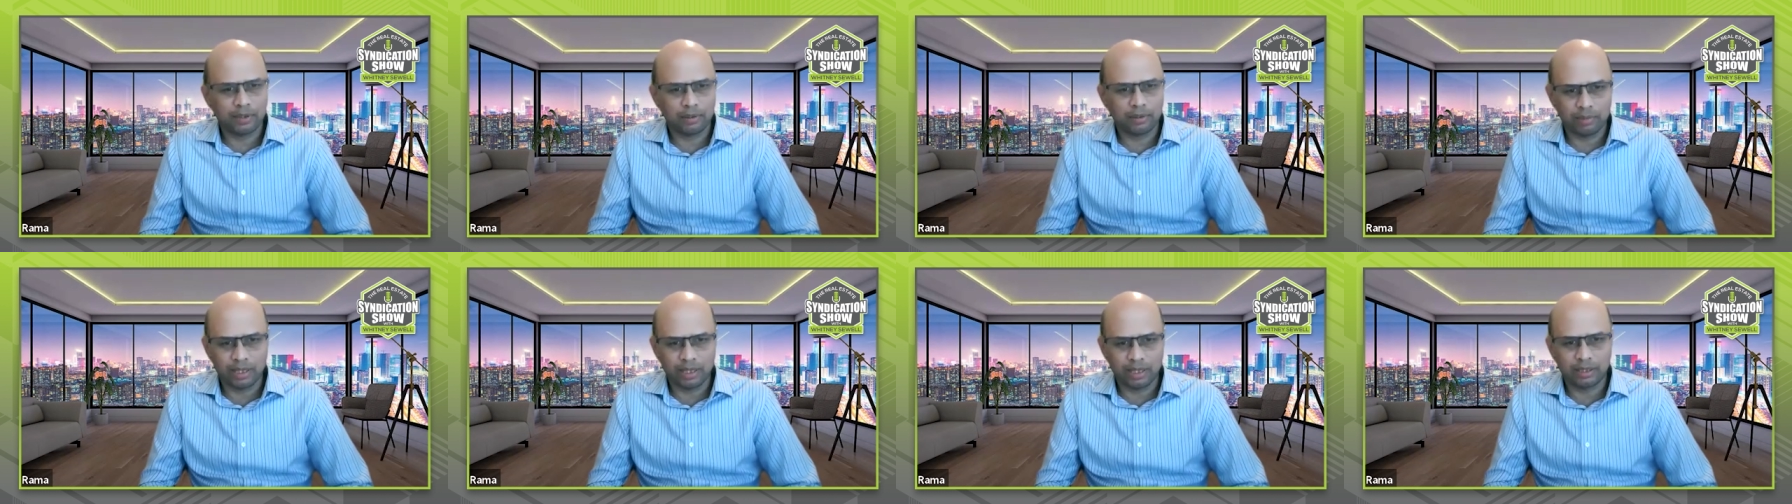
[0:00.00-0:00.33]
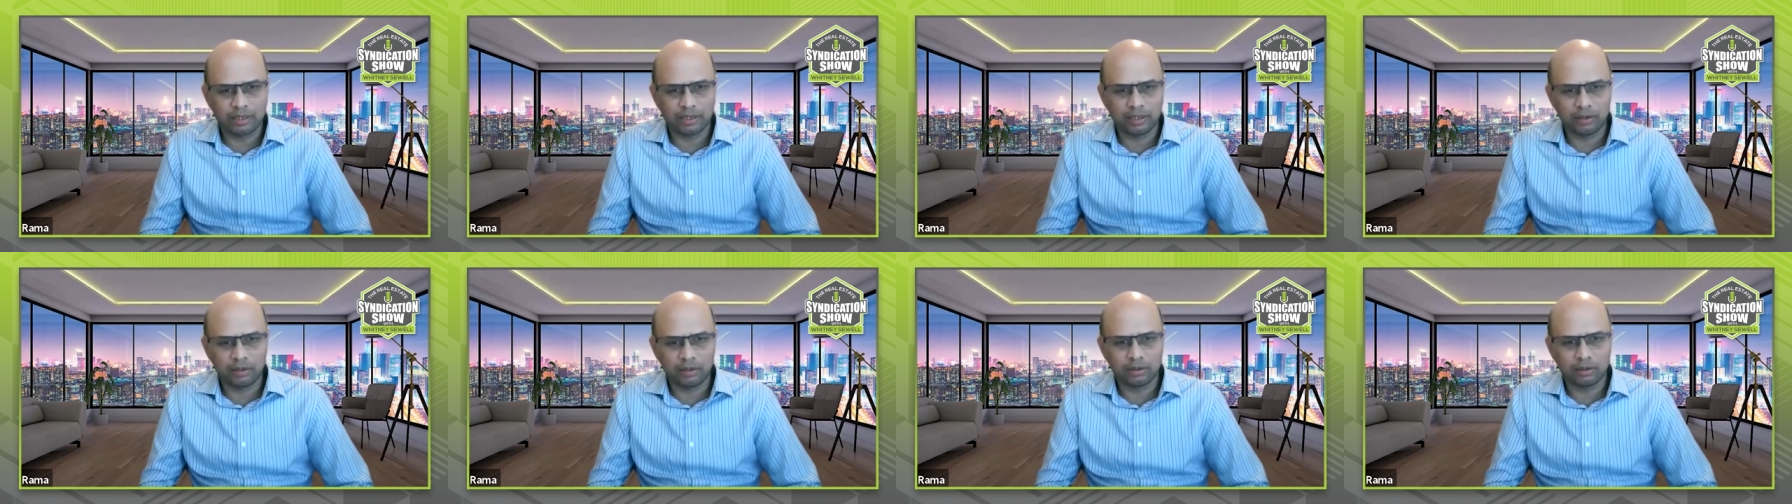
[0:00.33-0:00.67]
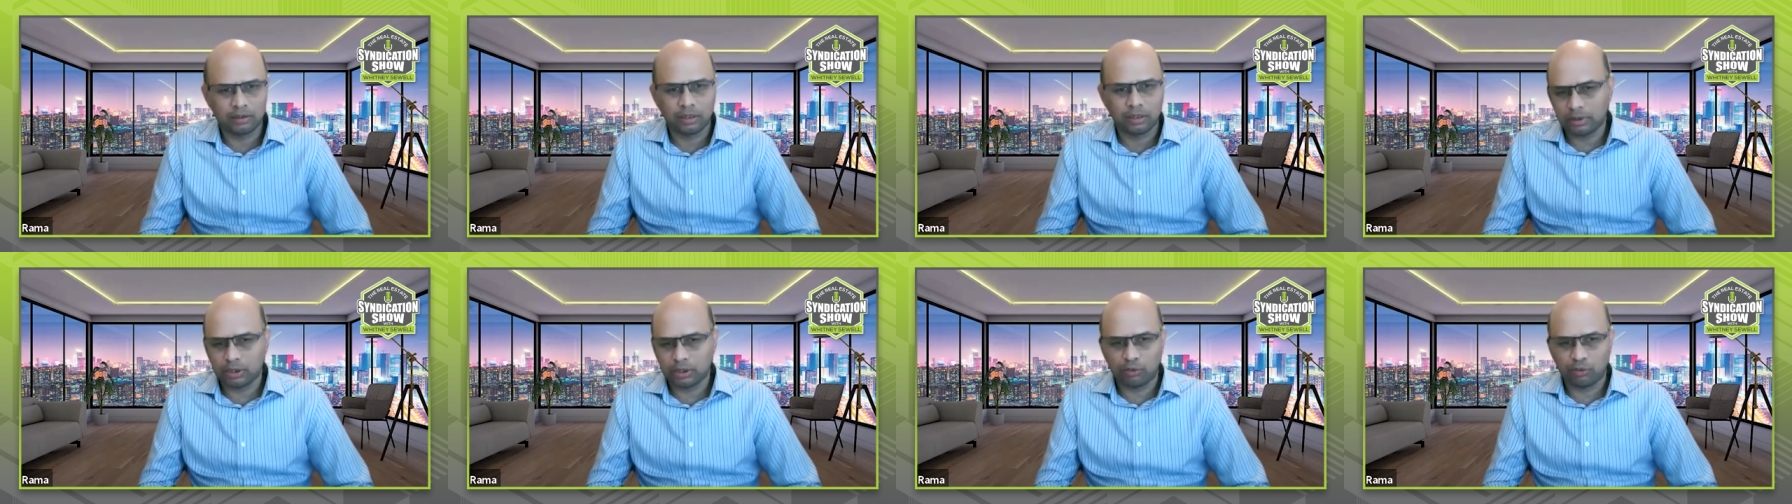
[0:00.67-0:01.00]
but you know,
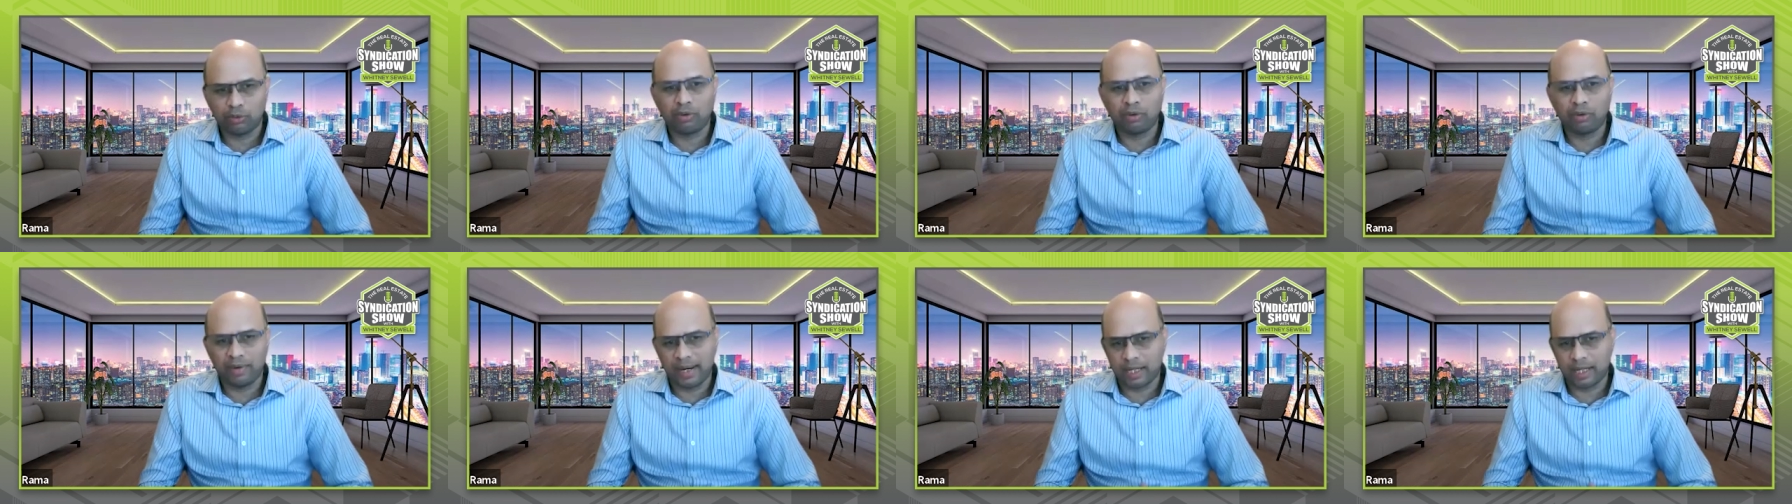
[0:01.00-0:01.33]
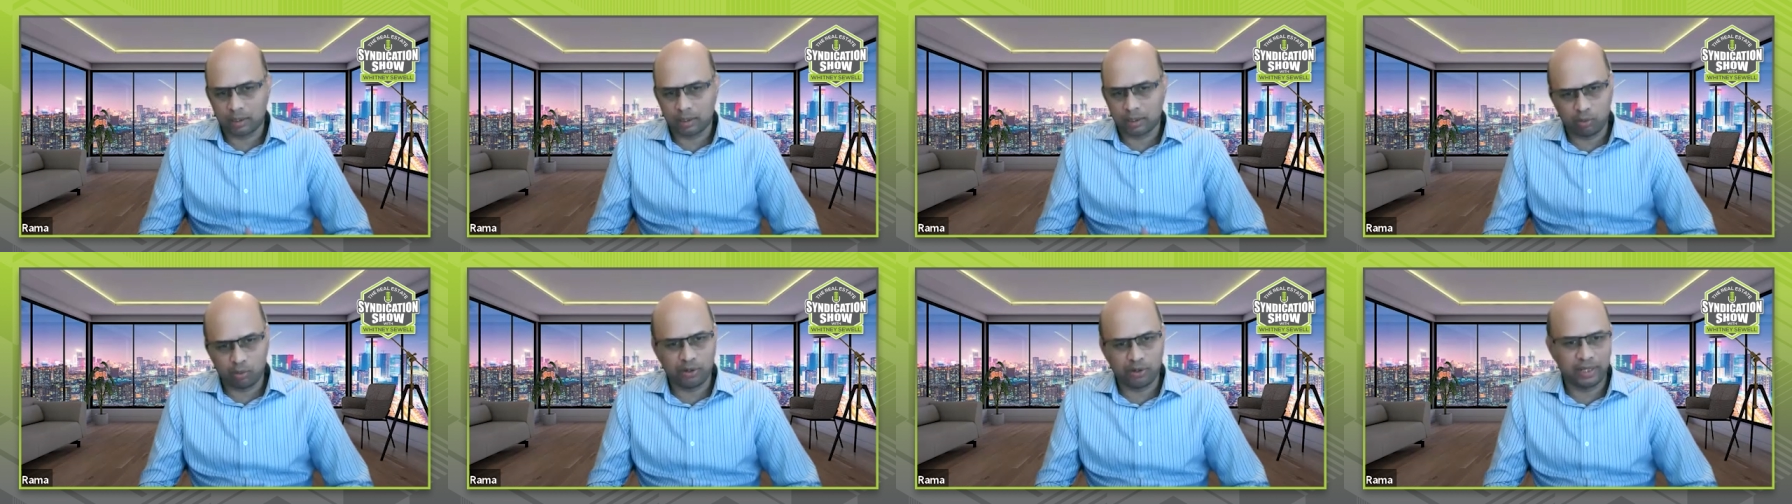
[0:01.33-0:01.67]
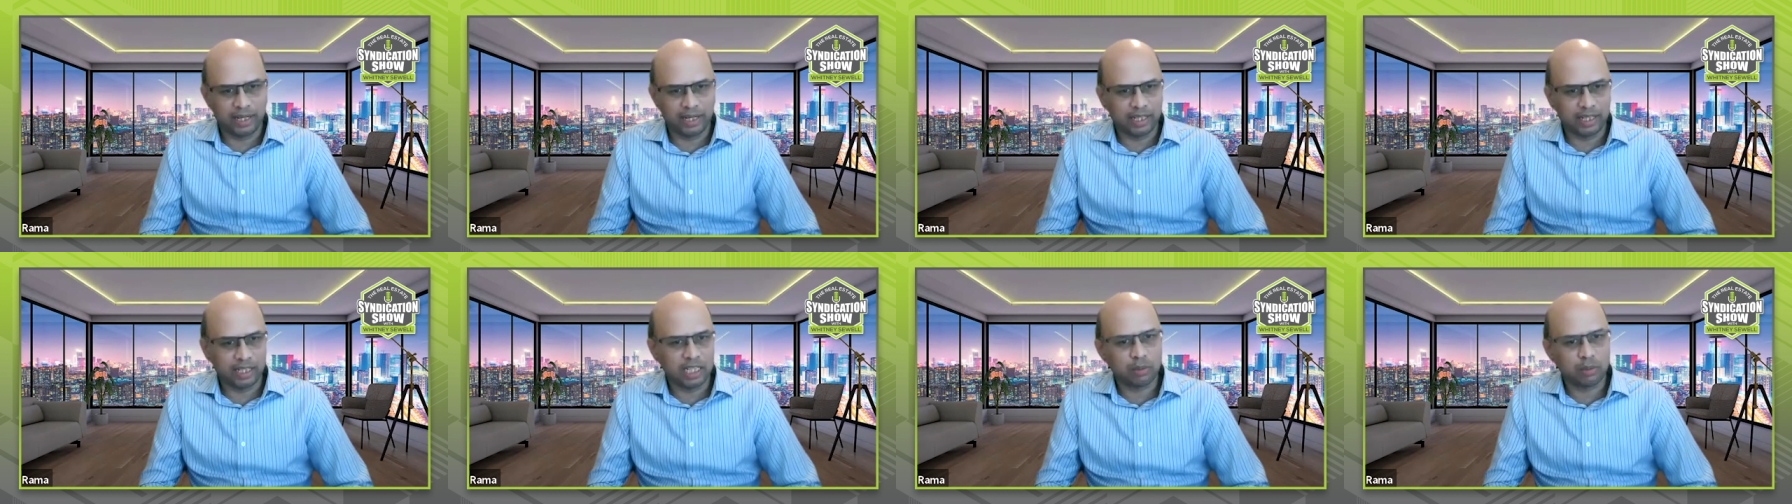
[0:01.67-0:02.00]
we were exploring
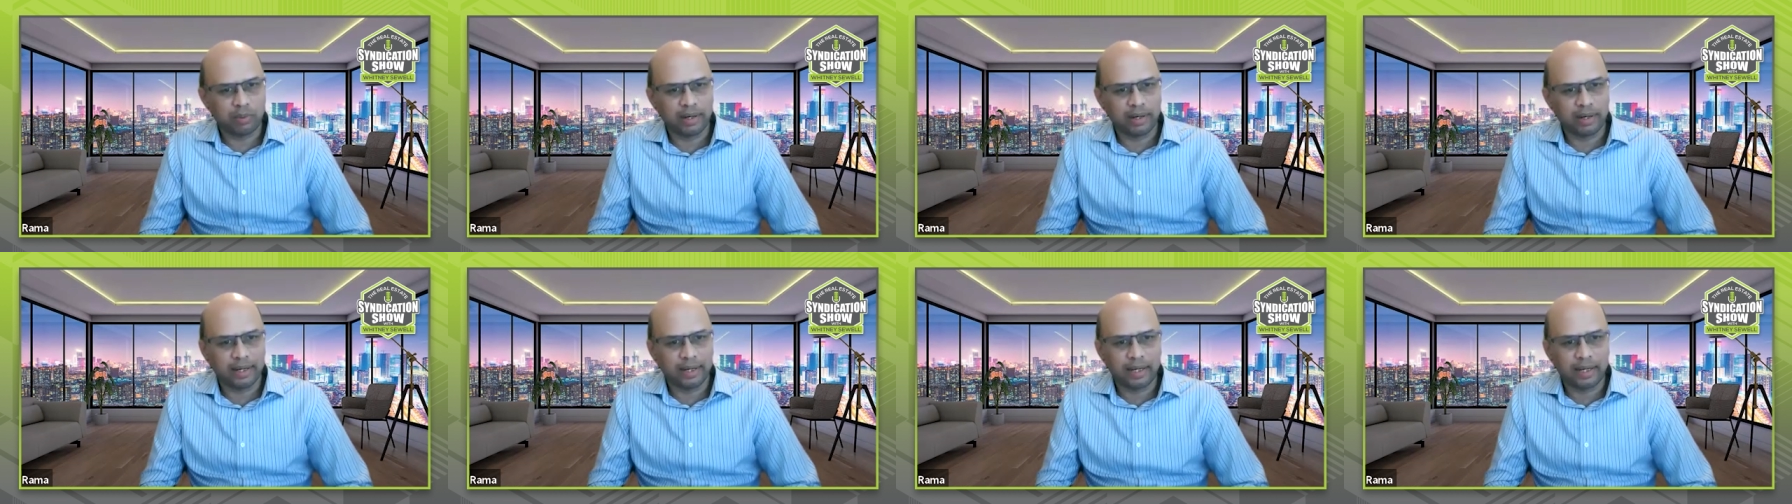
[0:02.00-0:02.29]
at this point.